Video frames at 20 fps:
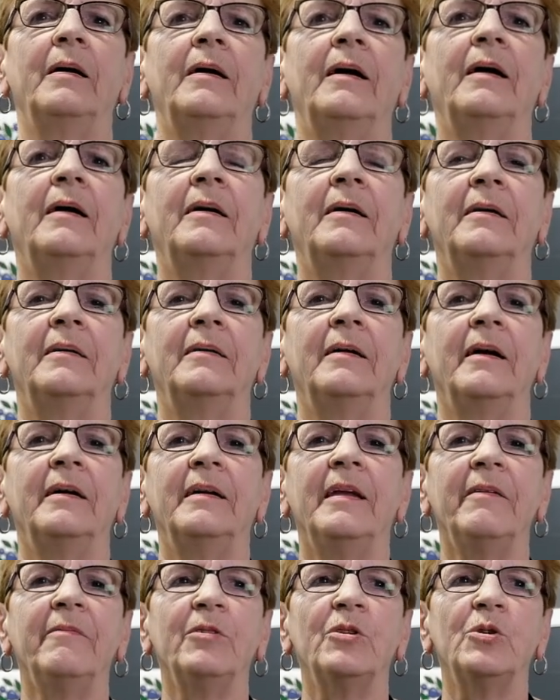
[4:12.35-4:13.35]
Uh, I
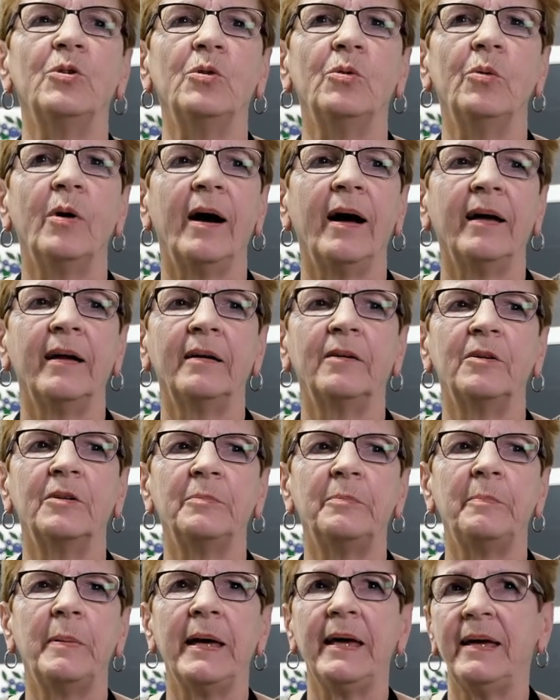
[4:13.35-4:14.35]
never knew I
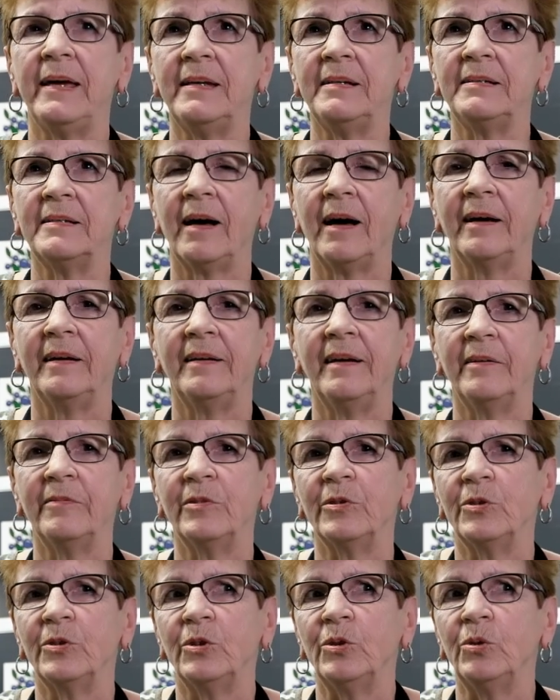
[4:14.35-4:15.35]
could paint. I
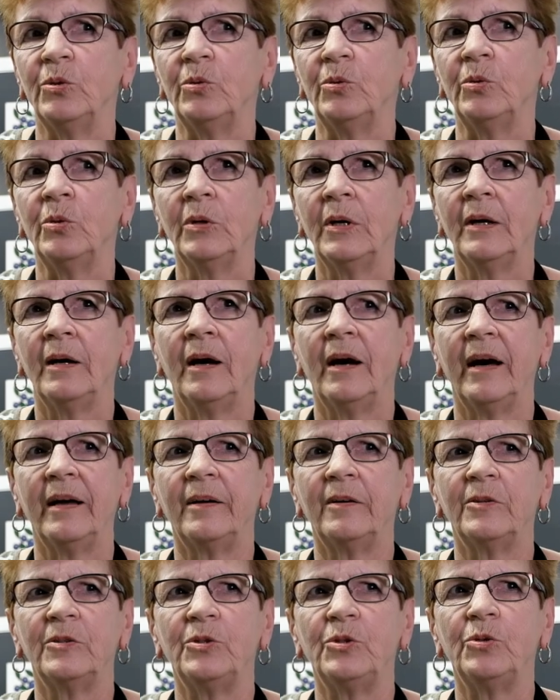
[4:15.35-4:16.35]
never knew I
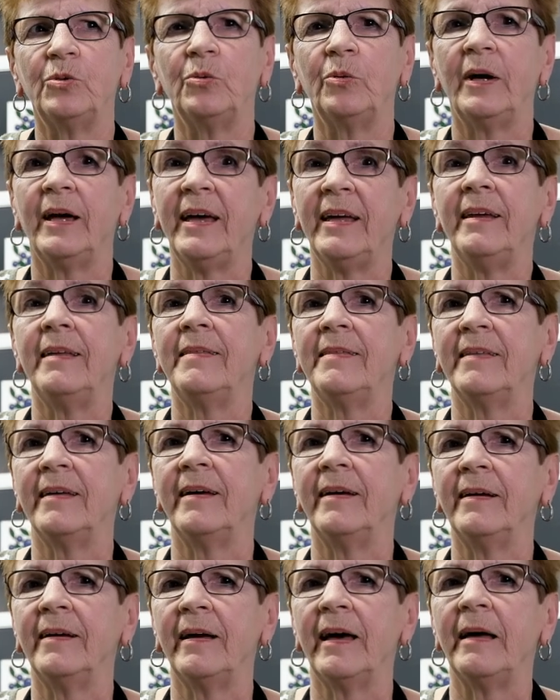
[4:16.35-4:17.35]
could do
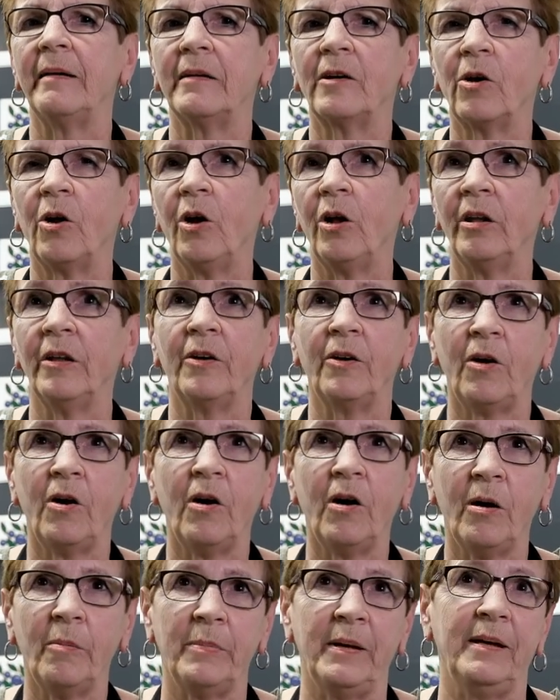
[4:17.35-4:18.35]
anything and call it a
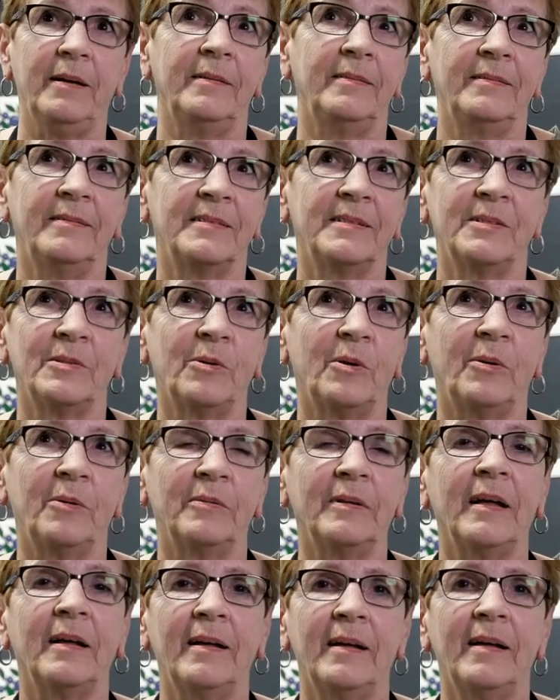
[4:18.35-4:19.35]
hobby. So
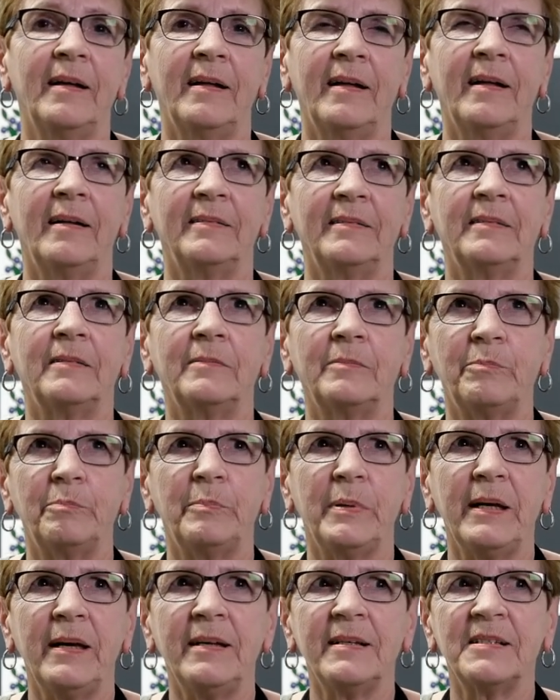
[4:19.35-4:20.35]

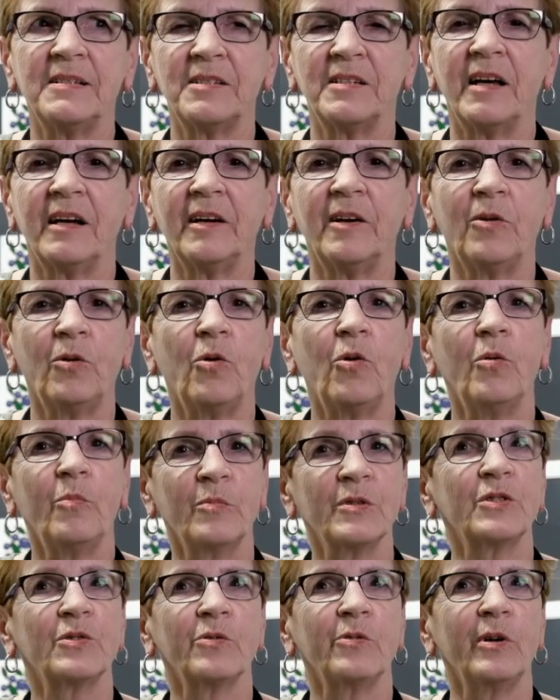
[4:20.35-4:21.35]
being stuck at home
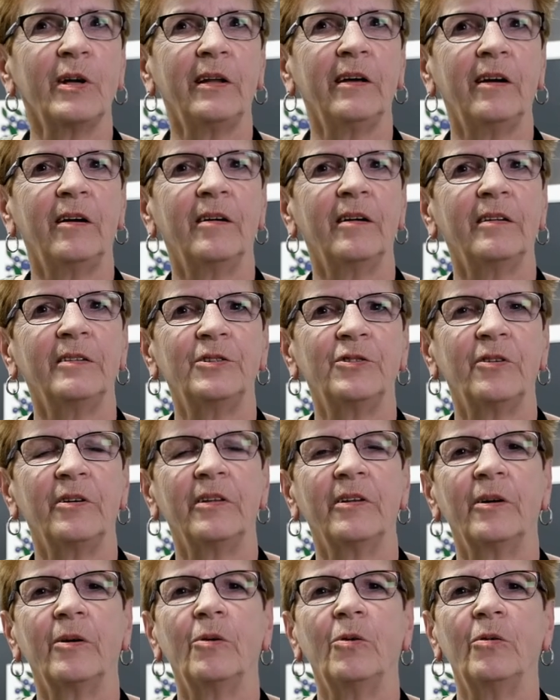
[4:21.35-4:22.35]
was really hard
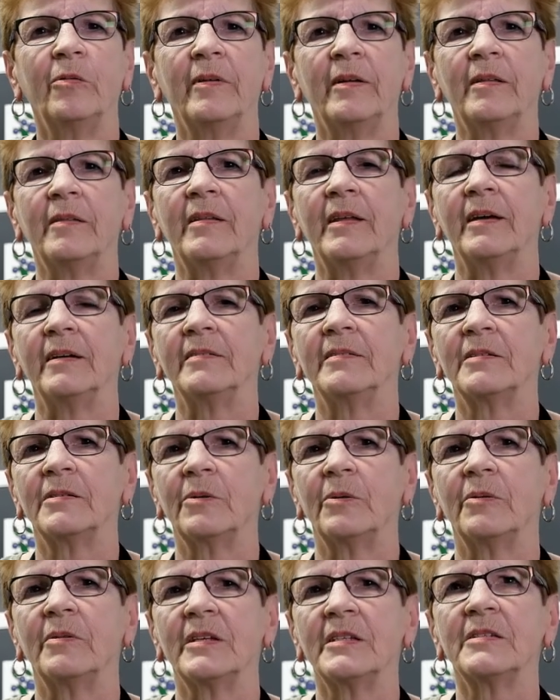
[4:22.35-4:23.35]
during the COVID thing,
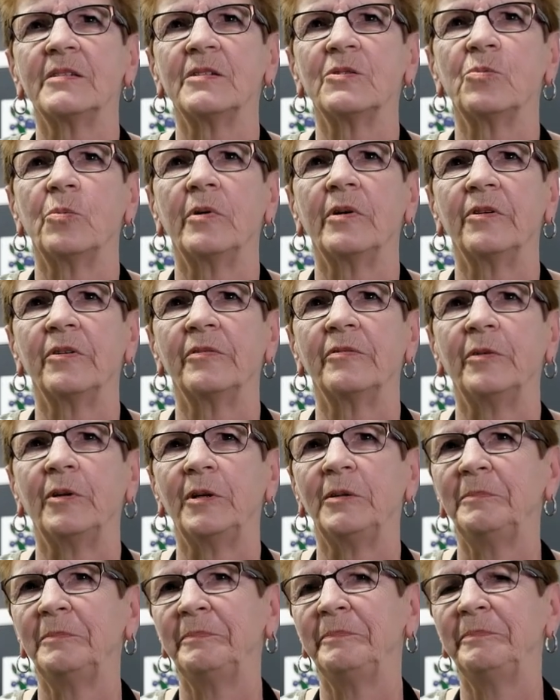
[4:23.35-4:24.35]
so this is wonderful.